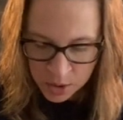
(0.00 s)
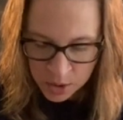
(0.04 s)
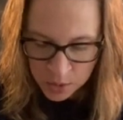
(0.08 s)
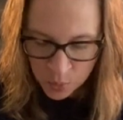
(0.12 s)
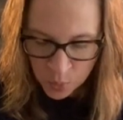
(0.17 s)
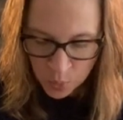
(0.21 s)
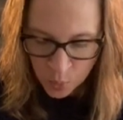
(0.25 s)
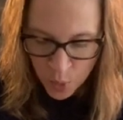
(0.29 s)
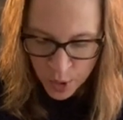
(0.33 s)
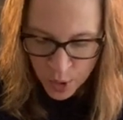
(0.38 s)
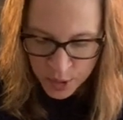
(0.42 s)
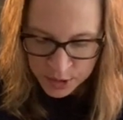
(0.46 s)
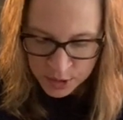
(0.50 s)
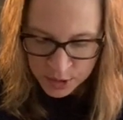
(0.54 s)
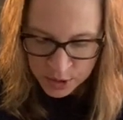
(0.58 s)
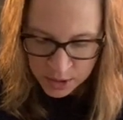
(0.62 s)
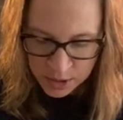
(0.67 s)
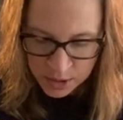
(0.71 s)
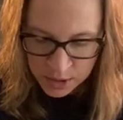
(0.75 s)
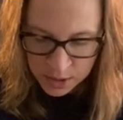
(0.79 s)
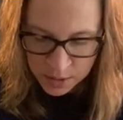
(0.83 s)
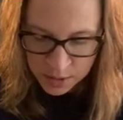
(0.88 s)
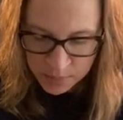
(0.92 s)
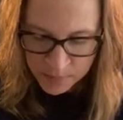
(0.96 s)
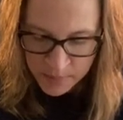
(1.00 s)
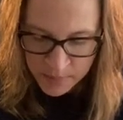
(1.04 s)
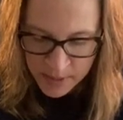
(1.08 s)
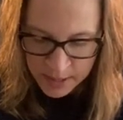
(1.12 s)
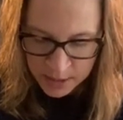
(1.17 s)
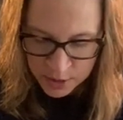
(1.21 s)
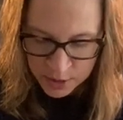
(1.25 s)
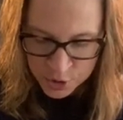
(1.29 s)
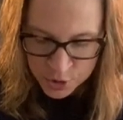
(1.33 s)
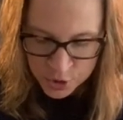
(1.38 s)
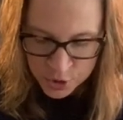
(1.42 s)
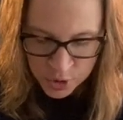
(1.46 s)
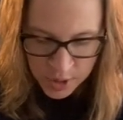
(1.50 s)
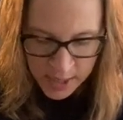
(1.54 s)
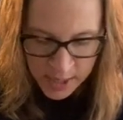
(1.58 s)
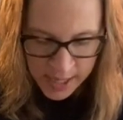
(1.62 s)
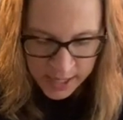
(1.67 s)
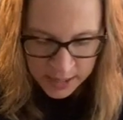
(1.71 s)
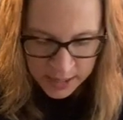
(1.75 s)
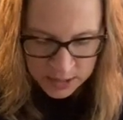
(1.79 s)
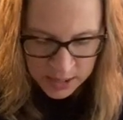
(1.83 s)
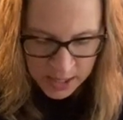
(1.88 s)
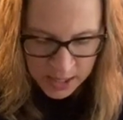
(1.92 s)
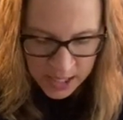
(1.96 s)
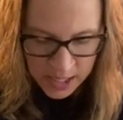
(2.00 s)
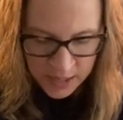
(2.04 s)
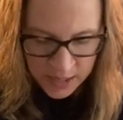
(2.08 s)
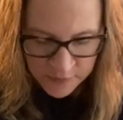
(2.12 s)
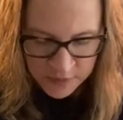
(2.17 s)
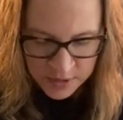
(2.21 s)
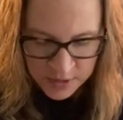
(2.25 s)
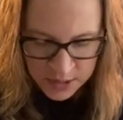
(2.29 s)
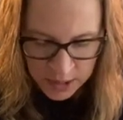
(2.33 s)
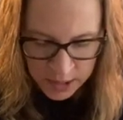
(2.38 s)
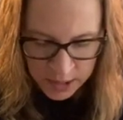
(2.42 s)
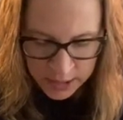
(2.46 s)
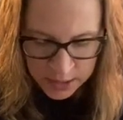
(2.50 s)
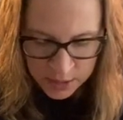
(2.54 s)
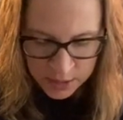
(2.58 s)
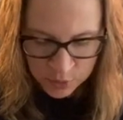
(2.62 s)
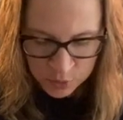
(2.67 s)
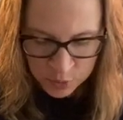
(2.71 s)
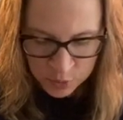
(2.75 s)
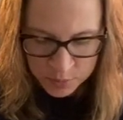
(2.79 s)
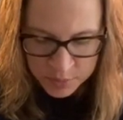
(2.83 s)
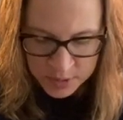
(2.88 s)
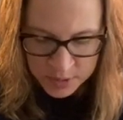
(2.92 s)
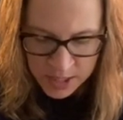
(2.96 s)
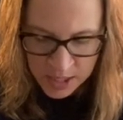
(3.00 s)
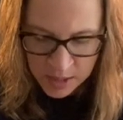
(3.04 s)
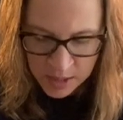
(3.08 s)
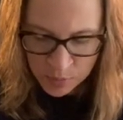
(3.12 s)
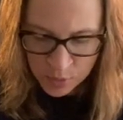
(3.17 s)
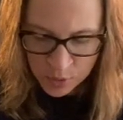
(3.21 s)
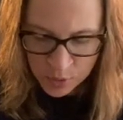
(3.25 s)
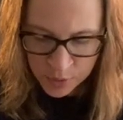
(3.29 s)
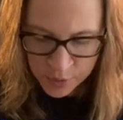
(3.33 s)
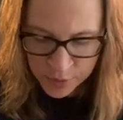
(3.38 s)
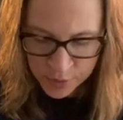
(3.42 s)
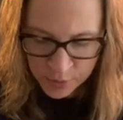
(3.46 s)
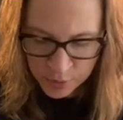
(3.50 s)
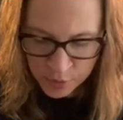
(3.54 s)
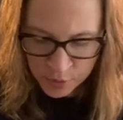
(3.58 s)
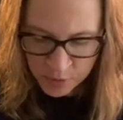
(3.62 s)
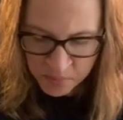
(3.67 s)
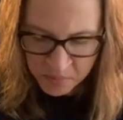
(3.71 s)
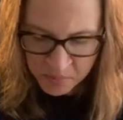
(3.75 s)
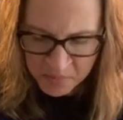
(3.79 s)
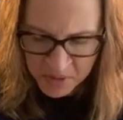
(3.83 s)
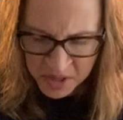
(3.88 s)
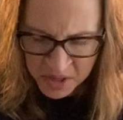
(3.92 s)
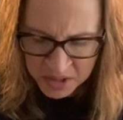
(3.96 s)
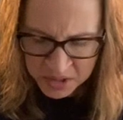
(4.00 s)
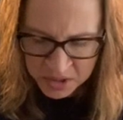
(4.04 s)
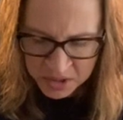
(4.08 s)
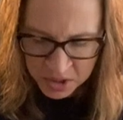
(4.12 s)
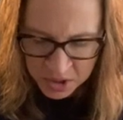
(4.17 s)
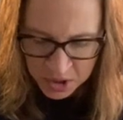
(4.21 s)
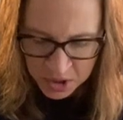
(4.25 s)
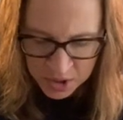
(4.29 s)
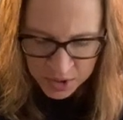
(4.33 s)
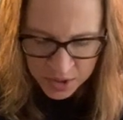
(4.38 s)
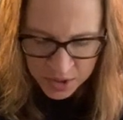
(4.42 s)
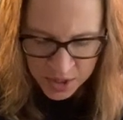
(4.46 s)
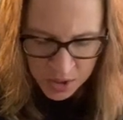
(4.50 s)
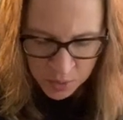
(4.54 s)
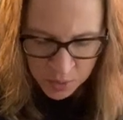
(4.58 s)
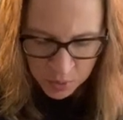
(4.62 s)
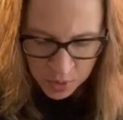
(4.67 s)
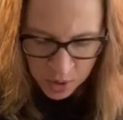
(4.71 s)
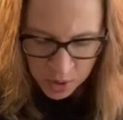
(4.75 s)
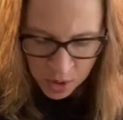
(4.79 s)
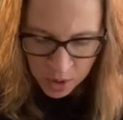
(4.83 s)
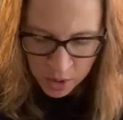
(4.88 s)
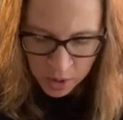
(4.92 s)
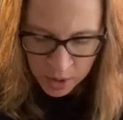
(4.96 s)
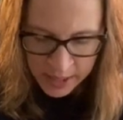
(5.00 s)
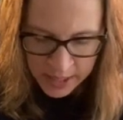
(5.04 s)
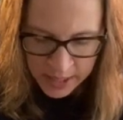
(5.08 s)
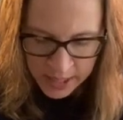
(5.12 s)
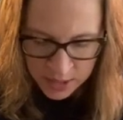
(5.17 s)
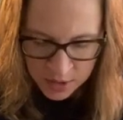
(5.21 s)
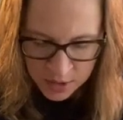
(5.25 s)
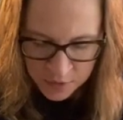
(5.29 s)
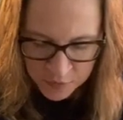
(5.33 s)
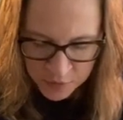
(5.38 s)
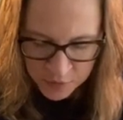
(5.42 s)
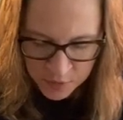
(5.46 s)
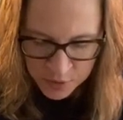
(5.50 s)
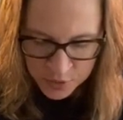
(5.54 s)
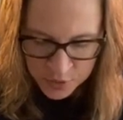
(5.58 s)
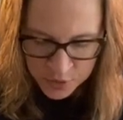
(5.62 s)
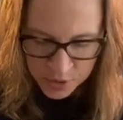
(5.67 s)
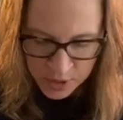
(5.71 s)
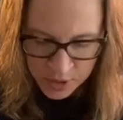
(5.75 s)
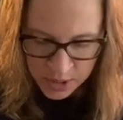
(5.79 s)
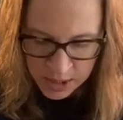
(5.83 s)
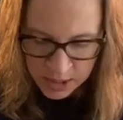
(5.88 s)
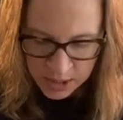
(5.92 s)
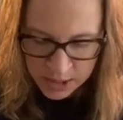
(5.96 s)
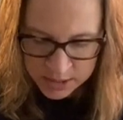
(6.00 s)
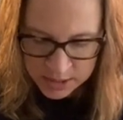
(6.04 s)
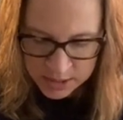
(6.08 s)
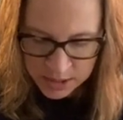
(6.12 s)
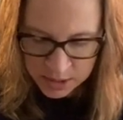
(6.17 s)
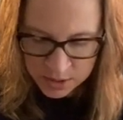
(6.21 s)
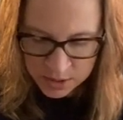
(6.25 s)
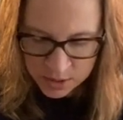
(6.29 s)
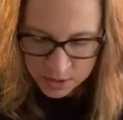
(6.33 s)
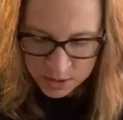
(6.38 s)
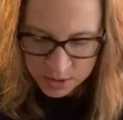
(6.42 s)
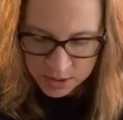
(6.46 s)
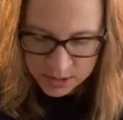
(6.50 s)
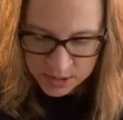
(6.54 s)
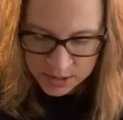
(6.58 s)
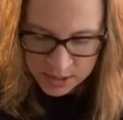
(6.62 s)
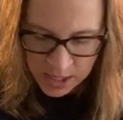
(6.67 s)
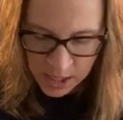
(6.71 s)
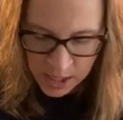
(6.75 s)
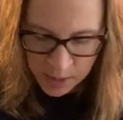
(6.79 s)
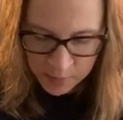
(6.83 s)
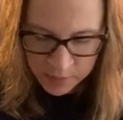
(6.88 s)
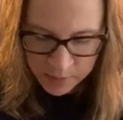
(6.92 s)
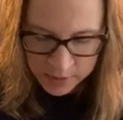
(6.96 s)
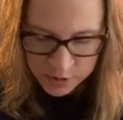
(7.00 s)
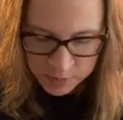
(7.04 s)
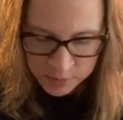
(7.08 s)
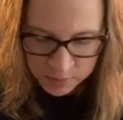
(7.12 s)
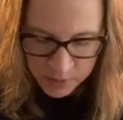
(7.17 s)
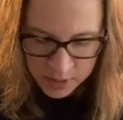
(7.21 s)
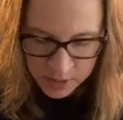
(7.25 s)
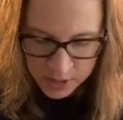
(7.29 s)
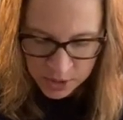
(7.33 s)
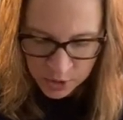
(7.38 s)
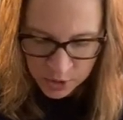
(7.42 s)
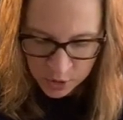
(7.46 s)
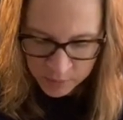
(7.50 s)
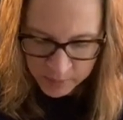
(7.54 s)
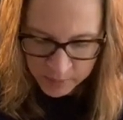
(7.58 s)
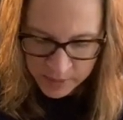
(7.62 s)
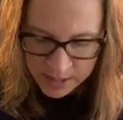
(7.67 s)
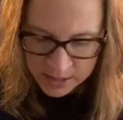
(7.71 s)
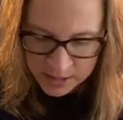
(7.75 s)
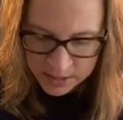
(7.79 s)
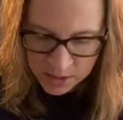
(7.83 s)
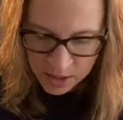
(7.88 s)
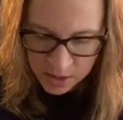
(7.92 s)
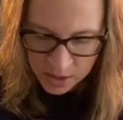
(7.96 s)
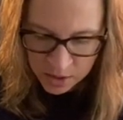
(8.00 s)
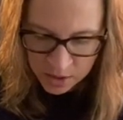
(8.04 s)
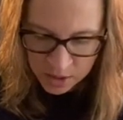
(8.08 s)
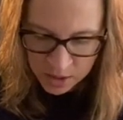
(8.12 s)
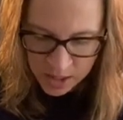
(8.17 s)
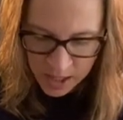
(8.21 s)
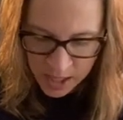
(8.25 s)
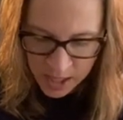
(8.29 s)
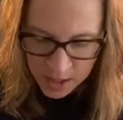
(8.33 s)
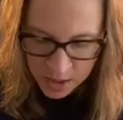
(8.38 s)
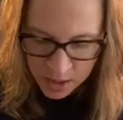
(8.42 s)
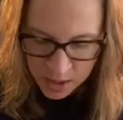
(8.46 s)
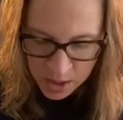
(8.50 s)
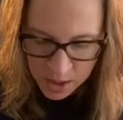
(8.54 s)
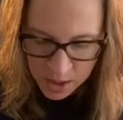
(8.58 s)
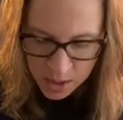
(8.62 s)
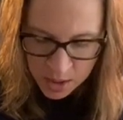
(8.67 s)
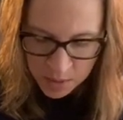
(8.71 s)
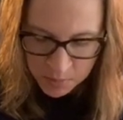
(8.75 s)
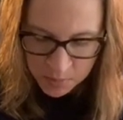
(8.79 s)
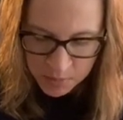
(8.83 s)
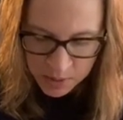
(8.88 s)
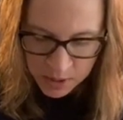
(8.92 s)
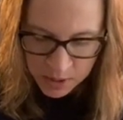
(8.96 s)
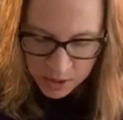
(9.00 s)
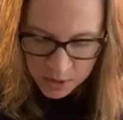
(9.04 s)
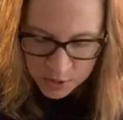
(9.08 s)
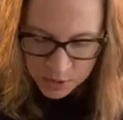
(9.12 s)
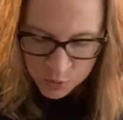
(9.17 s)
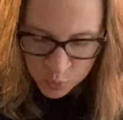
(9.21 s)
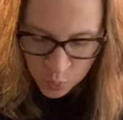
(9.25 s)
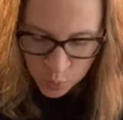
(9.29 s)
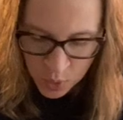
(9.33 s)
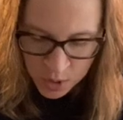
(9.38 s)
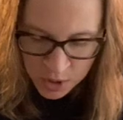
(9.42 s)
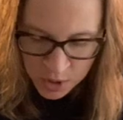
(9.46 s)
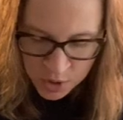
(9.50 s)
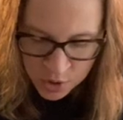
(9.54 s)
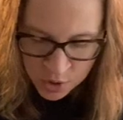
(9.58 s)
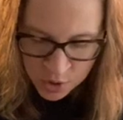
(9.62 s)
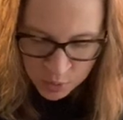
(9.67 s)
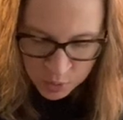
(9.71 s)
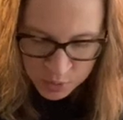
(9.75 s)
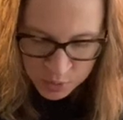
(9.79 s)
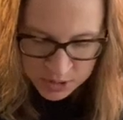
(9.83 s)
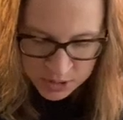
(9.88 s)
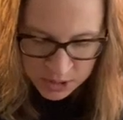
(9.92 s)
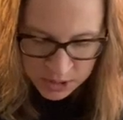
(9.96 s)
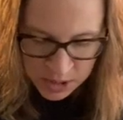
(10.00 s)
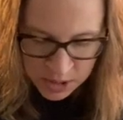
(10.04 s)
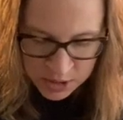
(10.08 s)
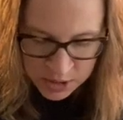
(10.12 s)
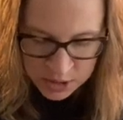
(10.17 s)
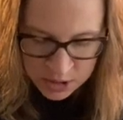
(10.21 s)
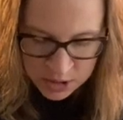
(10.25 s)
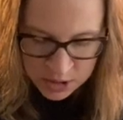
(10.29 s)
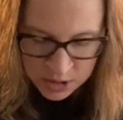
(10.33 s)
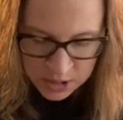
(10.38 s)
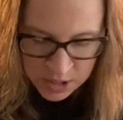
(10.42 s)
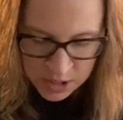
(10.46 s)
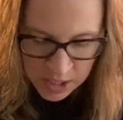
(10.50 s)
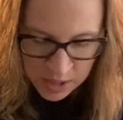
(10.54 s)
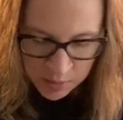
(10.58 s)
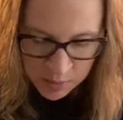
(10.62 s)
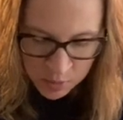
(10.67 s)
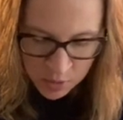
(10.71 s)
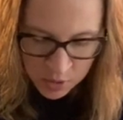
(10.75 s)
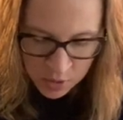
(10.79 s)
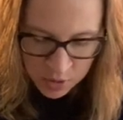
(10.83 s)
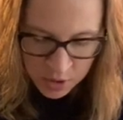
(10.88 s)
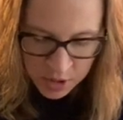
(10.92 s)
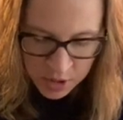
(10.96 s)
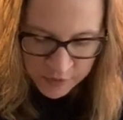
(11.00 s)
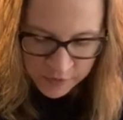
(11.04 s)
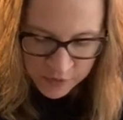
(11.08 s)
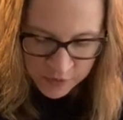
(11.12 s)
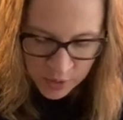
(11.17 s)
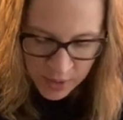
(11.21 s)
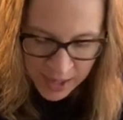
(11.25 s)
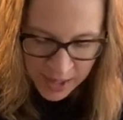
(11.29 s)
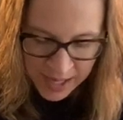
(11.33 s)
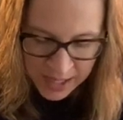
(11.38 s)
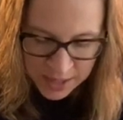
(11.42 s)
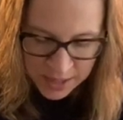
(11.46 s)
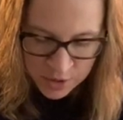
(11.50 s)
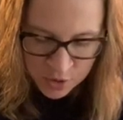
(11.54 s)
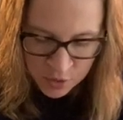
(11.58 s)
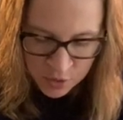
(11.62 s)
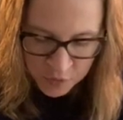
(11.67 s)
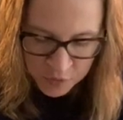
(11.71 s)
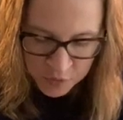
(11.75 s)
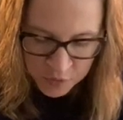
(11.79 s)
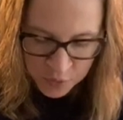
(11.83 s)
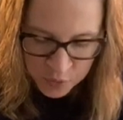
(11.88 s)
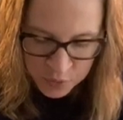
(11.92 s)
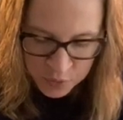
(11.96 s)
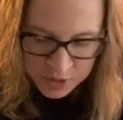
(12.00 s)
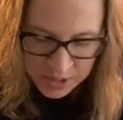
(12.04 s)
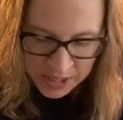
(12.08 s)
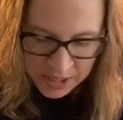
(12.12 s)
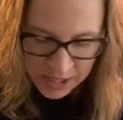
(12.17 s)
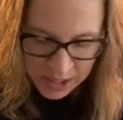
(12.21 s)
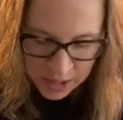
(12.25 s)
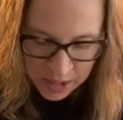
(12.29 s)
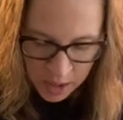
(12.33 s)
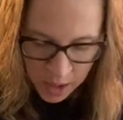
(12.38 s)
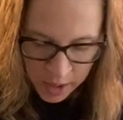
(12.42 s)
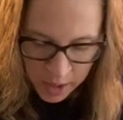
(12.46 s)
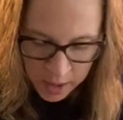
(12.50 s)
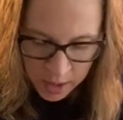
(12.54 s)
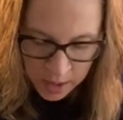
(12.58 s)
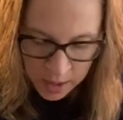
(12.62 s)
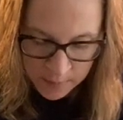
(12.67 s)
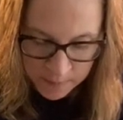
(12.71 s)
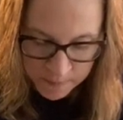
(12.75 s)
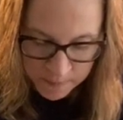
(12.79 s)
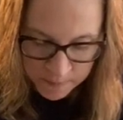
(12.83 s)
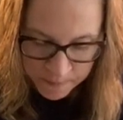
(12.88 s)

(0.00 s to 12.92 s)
One man dragged a heavy dining room table through the mud. They were all headed for the trading center to see how much money or maize they could get, because what good was a kitchen table if you had no food to eat on it?